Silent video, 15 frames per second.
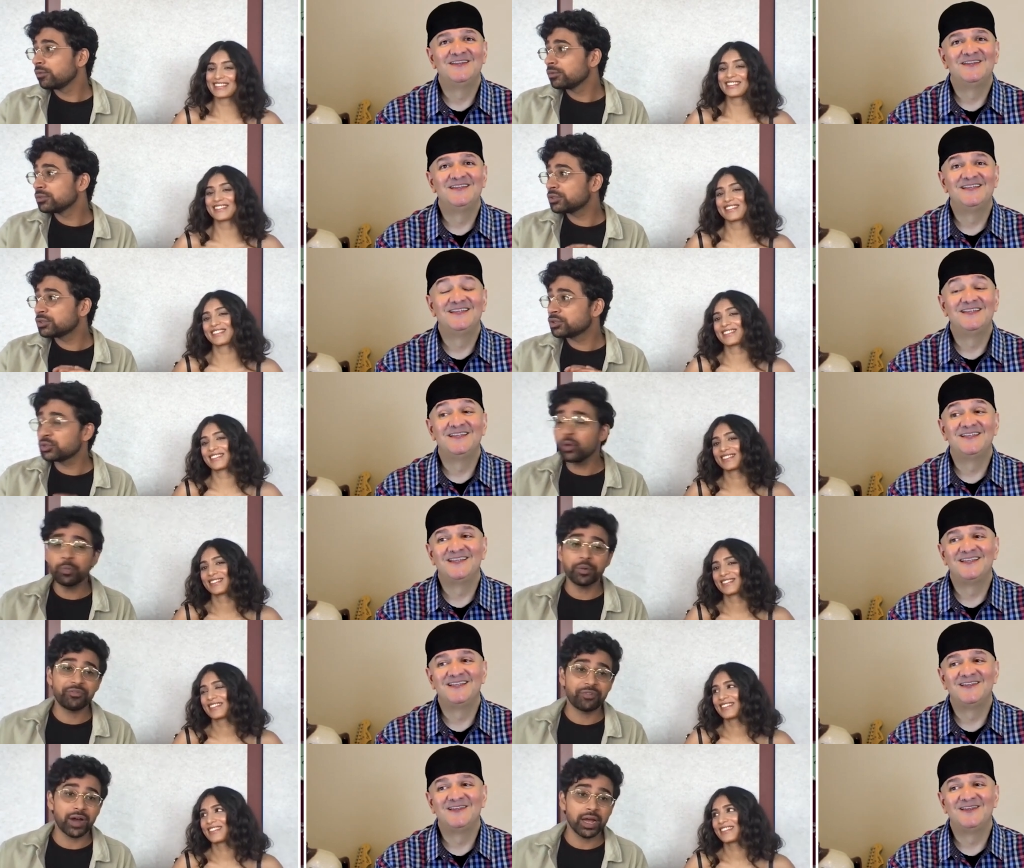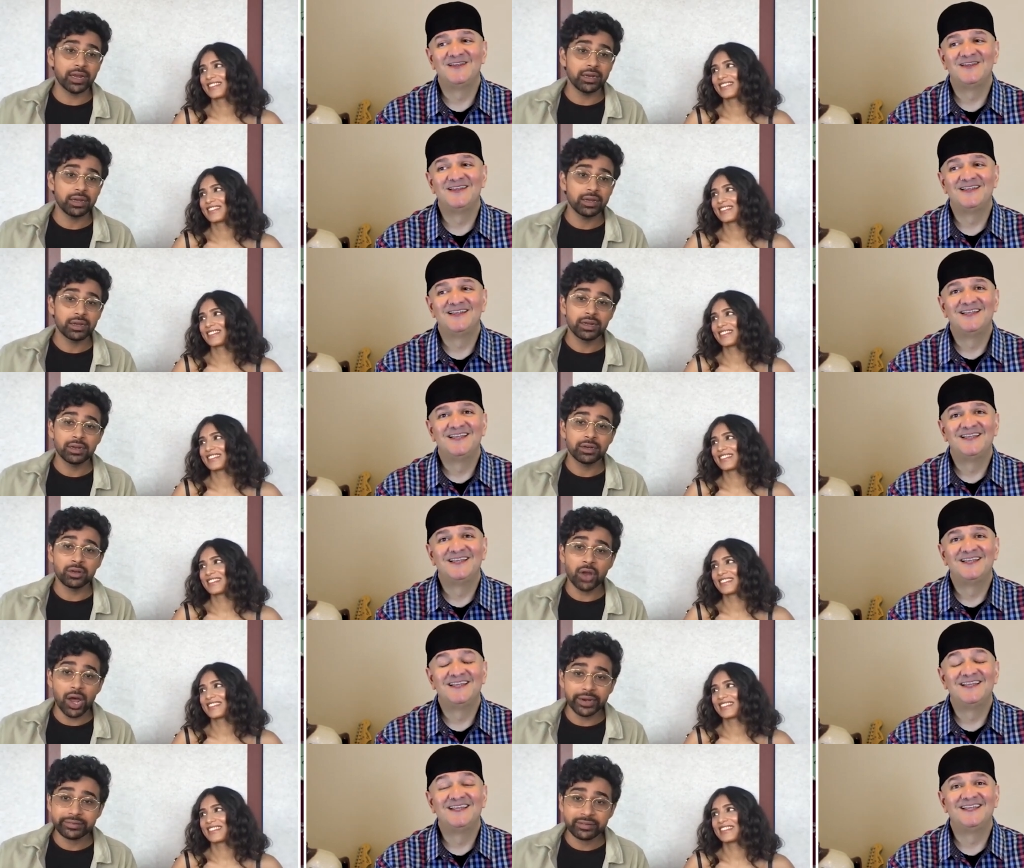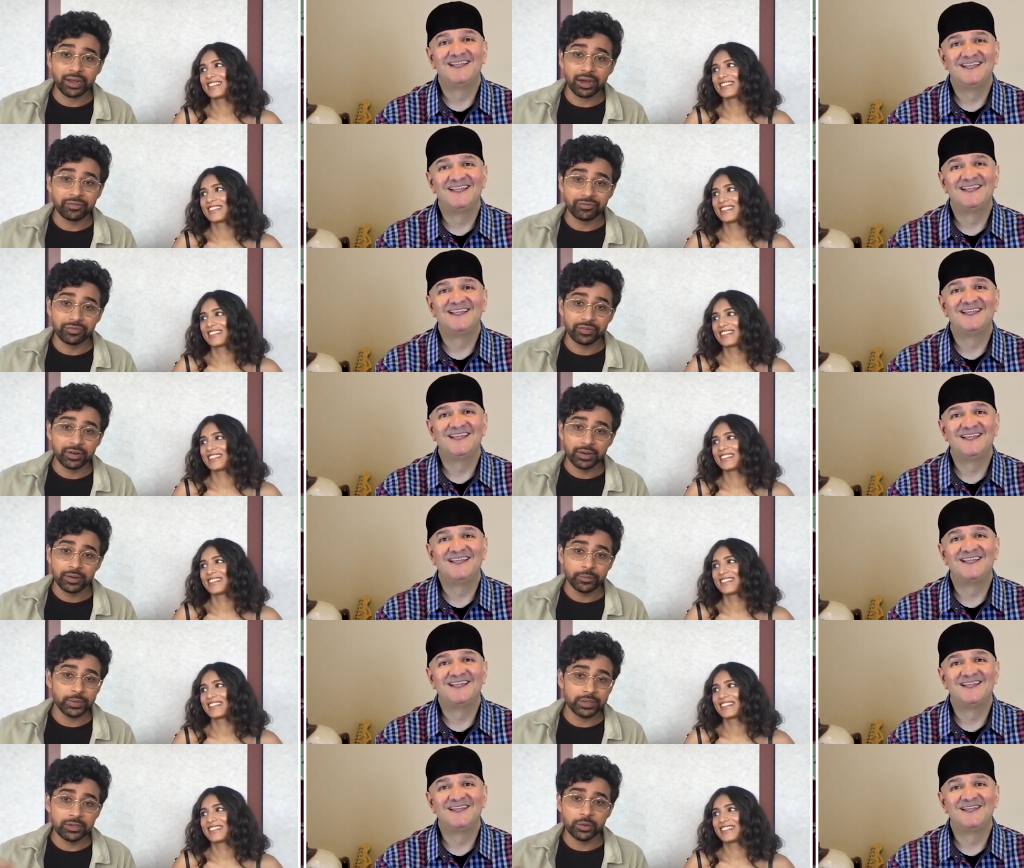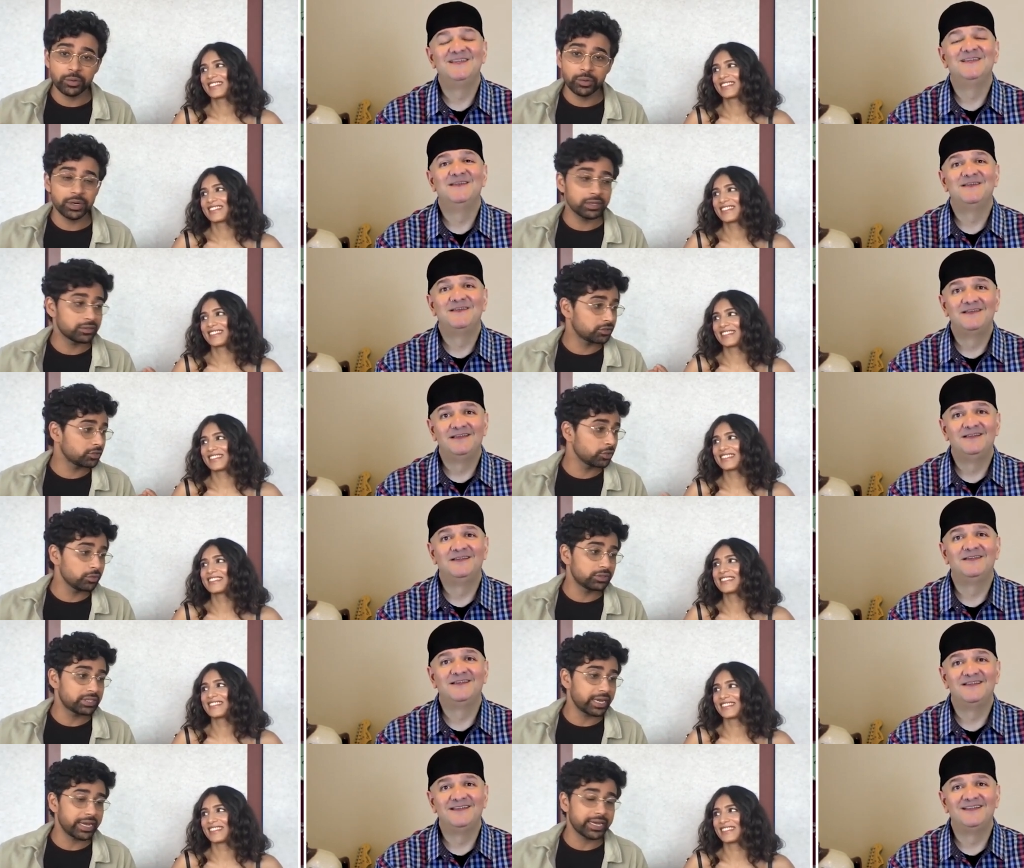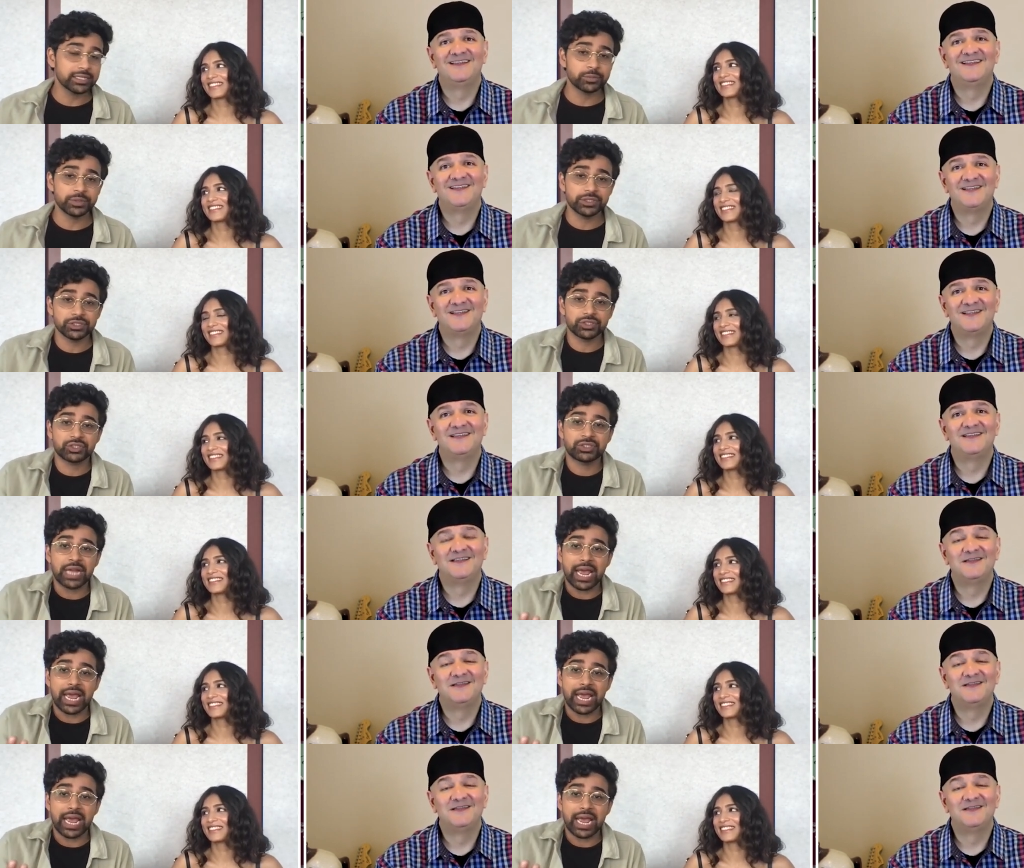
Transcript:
Speaker 1: was super fun, not tough. We do it in two takes. We just